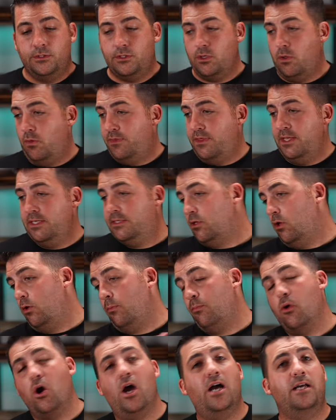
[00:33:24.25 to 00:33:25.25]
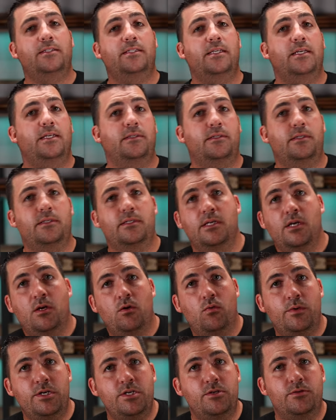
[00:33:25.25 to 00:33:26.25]
So this whole process,
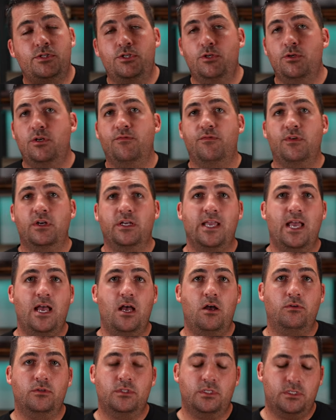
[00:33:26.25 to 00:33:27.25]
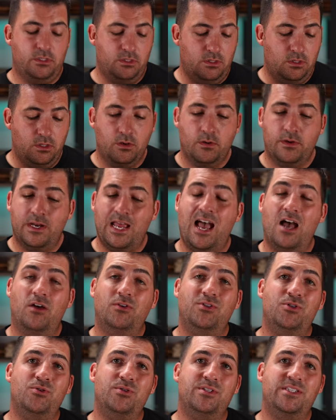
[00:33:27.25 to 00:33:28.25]
we used two different accounts, learned how
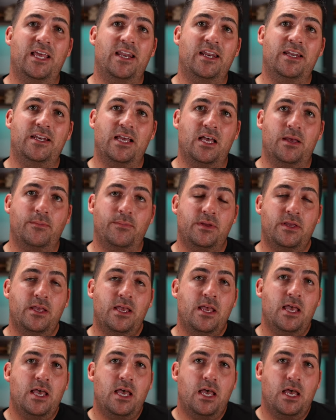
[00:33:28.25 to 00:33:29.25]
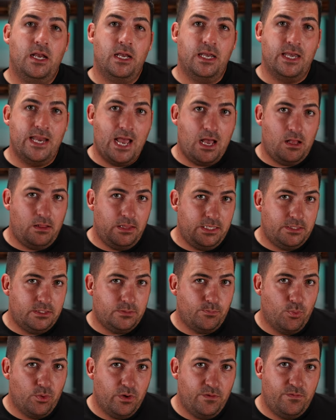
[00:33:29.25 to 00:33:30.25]
to set it up. Now let's
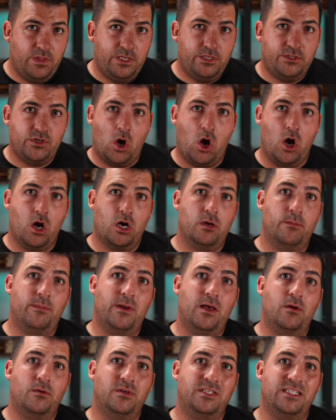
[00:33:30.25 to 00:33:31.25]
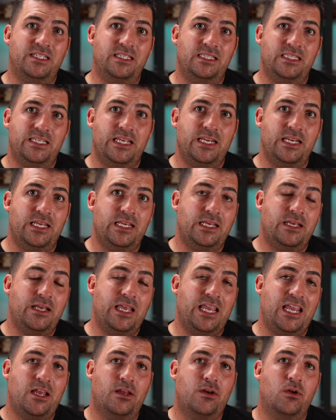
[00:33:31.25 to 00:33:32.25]
briefly talk about deleting
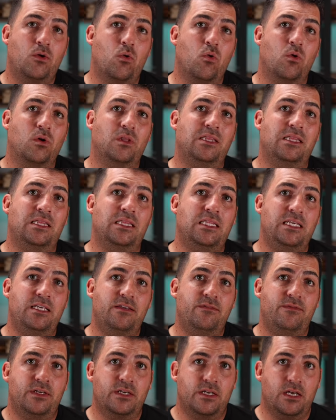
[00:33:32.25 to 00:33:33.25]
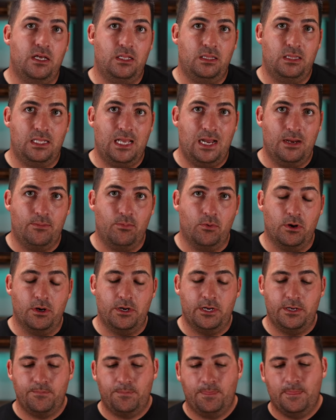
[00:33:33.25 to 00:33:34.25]
and or leaving a
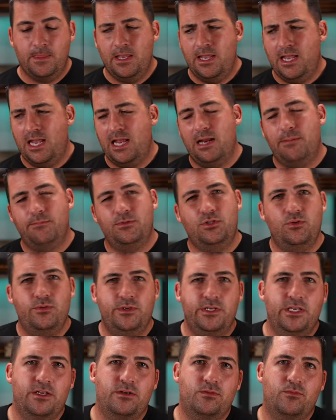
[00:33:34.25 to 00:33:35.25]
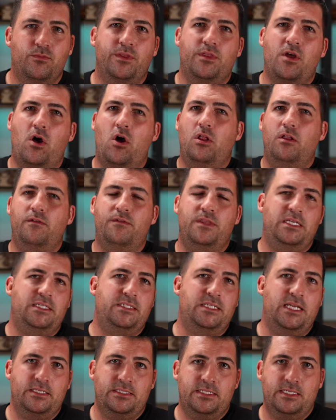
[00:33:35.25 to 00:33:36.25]
library. And I'm doing it with all of
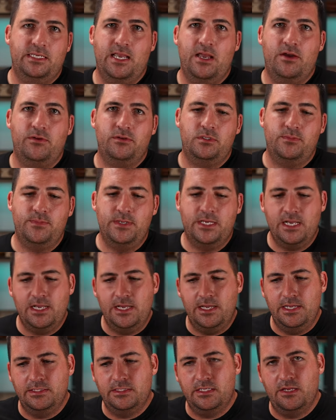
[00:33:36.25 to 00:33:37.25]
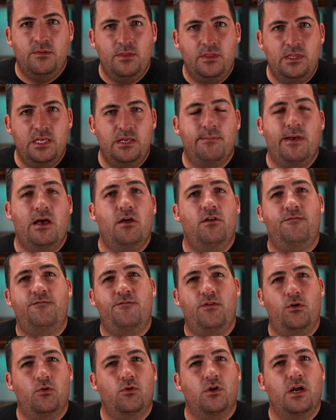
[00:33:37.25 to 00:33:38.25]
these test accounts because the amount of
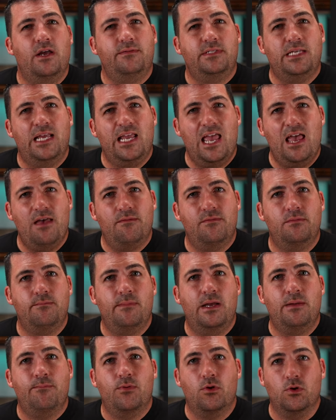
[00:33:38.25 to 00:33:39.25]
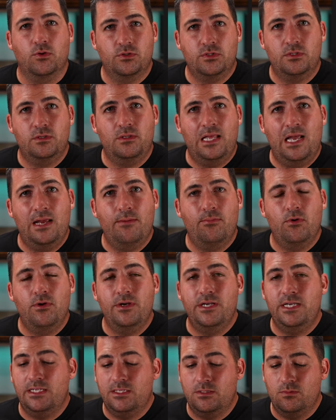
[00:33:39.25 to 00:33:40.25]
photographs I have in my personal
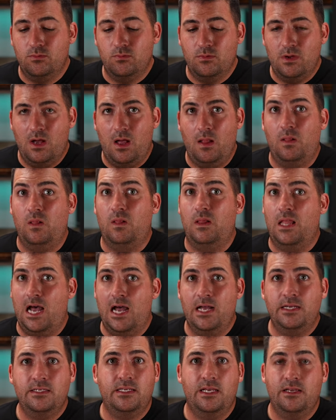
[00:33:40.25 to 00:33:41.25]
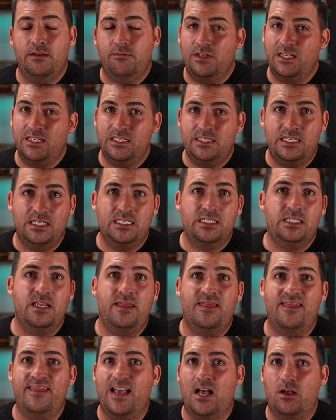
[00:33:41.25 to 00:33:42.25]
library is a lot. I have like sixty
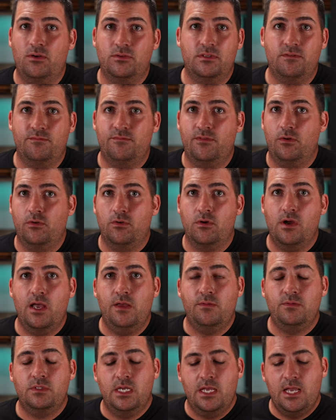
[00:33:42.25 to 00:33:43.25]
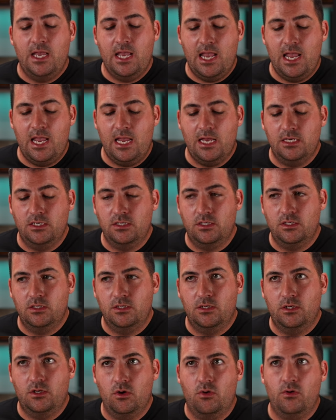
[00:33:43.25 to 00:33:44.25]
thousand photographs, and
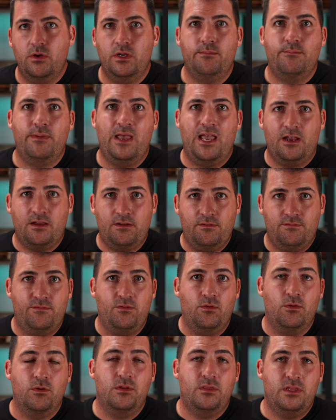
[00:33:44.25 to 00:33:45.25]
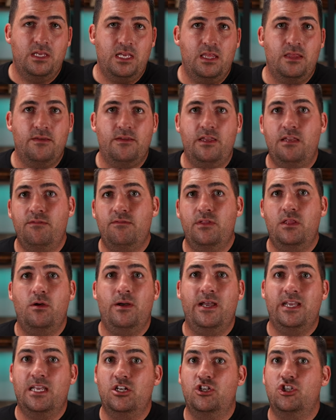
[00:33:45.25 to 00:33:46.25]
going back and forth, either, even though
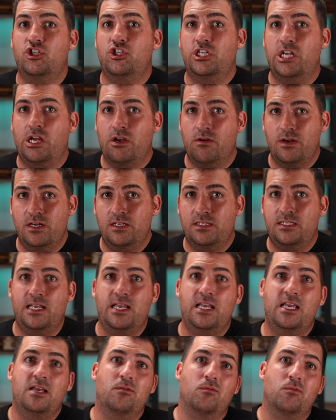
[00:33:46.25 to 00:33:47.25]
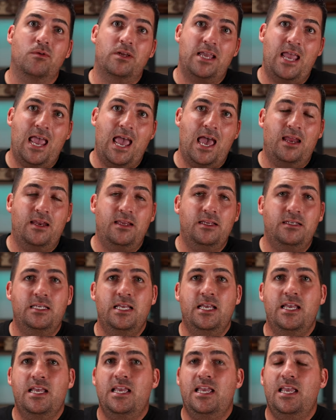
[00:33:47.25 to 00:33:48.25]
I can share it and re-add it,
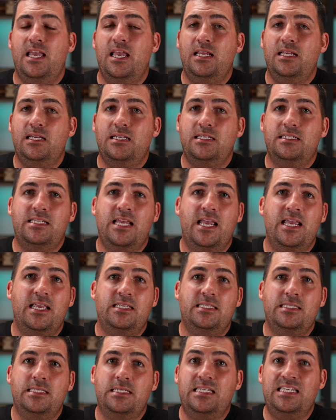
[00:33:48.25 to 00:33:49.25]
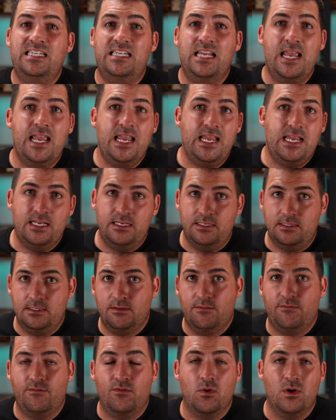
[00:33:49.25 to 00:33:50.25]
it takes
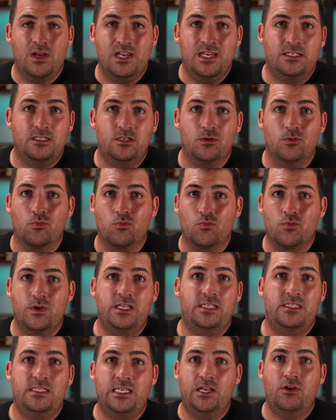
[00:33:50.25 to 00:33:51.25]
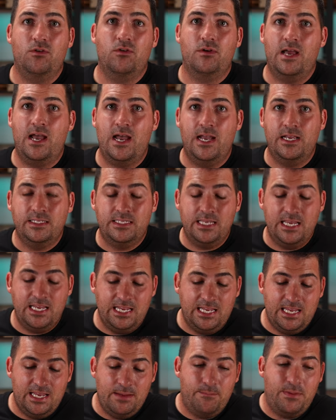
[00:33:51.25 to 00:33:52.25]
days for it to resynchronize
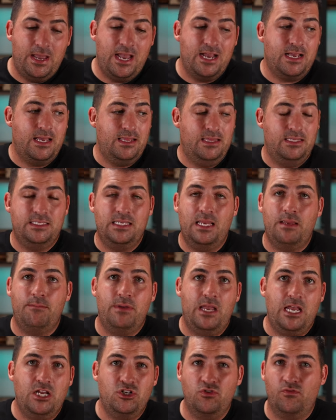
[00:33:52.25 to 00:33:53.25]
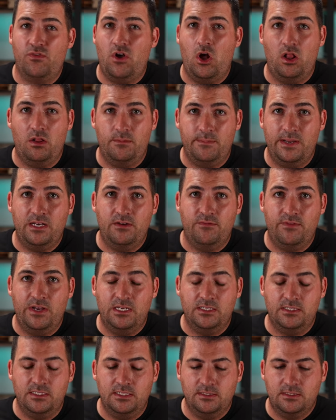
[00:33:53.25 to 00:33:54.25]
and get back on the same page of all of my
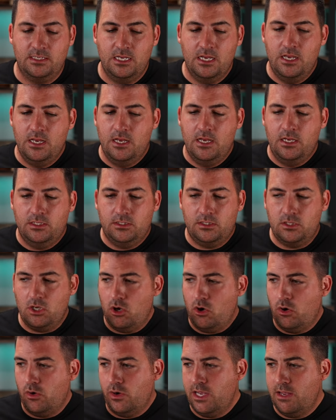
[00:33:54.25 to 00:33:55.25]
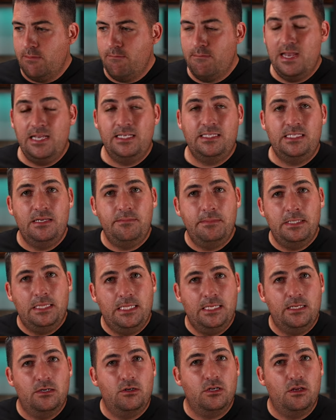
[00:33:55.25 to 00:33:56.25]
devices. So it may seem a
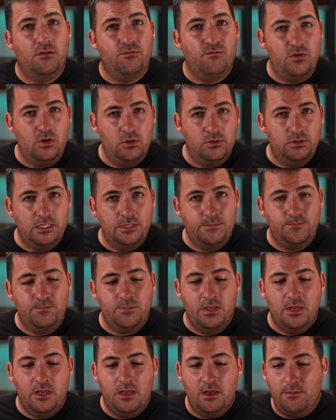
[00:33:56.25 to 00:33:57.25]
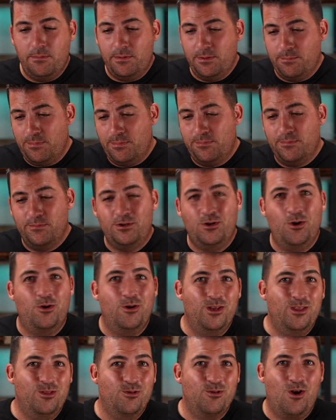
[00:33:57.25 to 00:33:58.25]
little confusing
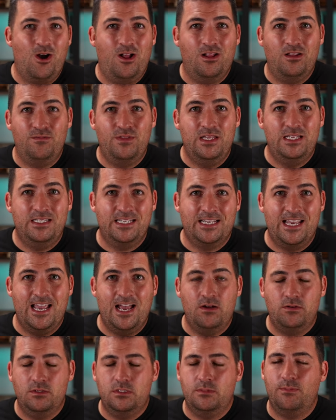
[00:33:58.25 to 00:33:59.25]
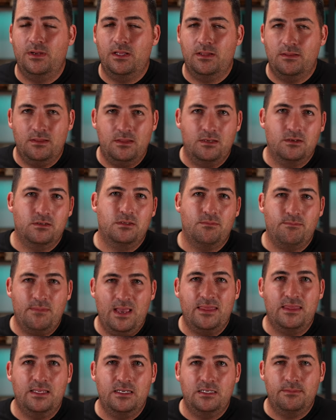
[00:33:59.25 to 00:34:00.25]
going through all of these accounts, but there's a
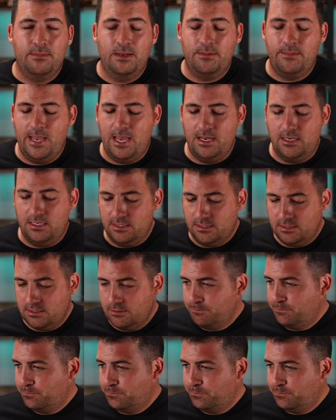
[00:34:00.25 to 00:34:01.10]
method to my madness.